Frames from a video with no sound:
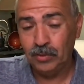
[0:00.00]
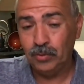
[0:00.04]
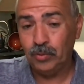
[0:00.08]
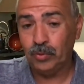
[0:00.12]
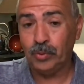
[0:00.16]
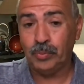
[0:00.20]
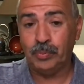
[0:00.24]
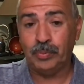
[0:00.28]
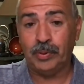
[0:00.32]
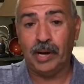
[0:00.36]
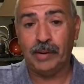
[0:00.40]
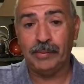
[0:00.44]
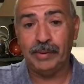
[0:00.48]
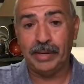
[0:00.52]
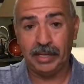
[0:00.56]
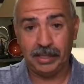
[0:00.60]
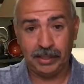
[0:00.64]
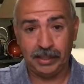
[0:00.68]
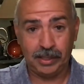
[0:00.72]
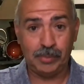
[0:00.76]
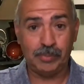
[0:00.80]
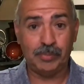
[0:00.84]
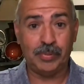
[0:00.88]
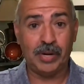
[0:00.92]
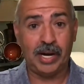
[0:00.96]
We'll probably
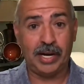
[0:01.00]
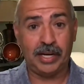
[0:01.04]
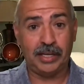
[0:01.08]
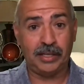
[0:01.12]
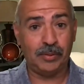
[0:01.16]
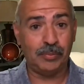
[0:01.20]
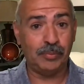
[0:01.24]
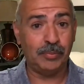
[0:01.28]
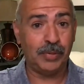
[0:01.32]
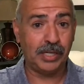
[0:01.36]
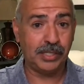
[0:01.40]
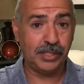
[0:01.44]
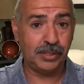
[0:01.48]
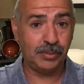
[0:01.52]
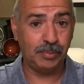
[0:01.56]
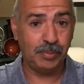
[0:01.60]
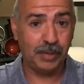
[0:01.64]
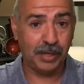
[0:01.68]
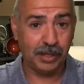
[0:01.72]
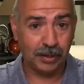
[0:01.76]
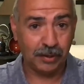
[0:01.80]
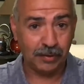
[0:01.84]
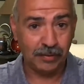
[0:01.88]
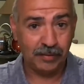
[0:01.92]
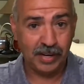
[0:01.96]
end up buying a much
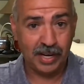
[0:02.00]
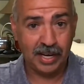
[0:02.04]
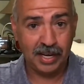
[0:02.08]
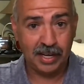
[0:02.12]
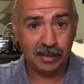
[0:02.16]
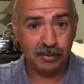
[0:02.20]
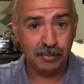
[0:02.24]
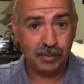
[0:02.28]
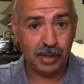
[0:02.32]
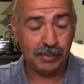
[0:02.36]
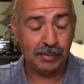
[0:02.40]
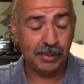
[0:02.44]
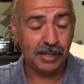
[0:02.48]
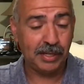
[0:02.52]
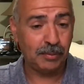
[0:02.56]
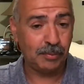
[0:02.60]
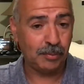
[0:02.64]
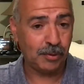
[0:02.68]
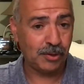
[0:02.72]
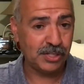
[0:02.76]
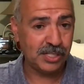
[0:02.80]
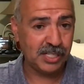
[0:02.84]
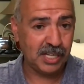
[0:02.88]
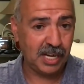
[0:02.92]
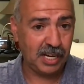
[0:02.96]
bigger van, maybe a
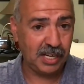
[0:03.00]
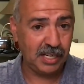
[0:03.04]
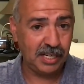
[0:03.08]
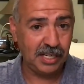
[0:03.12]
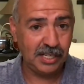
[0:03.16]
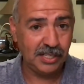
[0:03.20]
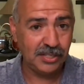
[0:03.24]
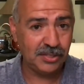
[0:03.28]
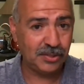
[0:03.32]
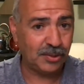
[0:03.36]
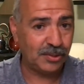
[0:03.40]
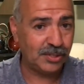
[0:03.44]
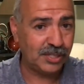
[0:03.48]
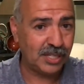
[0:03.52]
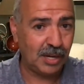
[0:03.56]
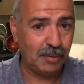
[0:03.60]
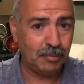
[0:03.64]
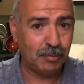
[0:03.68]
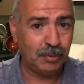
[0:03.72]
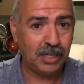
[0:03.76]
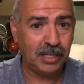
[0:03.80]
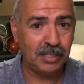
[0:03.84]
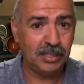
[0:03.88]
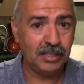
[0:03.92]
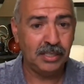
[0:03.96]
Mercedes or
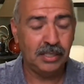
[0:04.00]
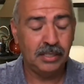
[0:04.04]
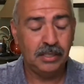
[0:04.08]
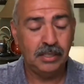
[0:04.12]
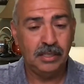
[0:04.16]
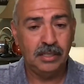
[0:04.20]
something,